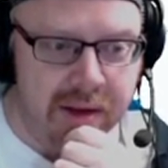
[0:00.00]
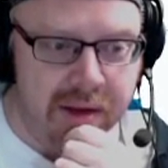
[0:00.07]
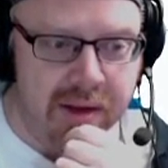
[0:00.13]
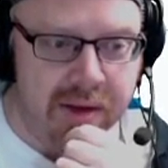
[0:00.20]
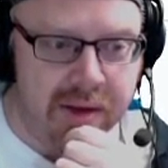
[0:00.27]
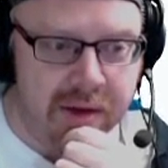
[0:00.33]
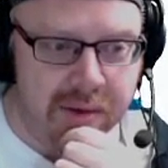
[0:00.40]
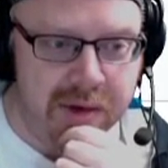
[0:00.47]

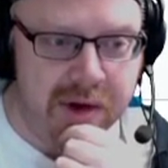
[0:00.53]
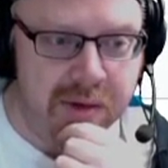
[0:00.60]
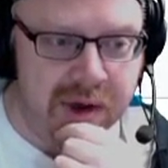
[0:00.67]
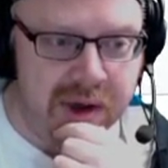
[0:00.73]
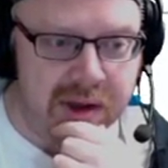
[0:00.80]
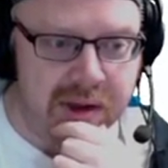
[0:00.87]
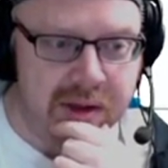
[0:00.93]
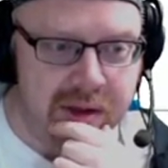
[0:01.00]
So many
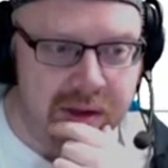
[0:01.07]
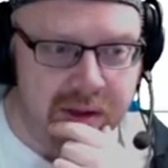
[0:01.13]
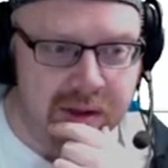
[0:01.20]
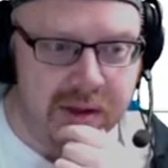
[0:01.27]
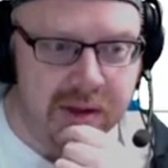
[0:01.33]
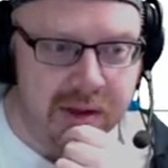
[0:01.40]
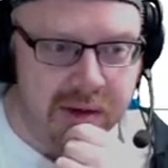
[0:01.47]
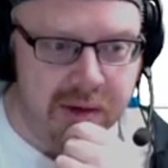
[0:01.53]
ways.
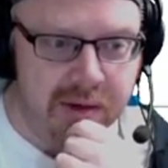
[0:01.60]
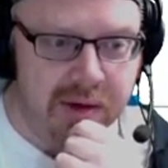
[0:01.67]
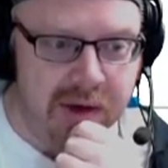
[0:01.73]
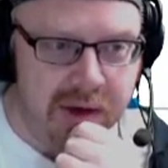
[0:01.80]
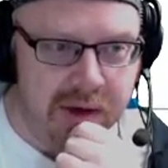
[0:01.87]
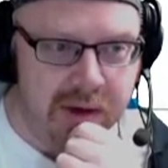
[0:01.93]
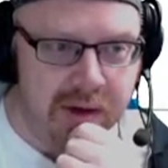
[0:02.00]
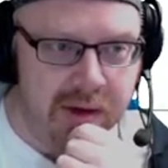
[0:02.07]
Who knew?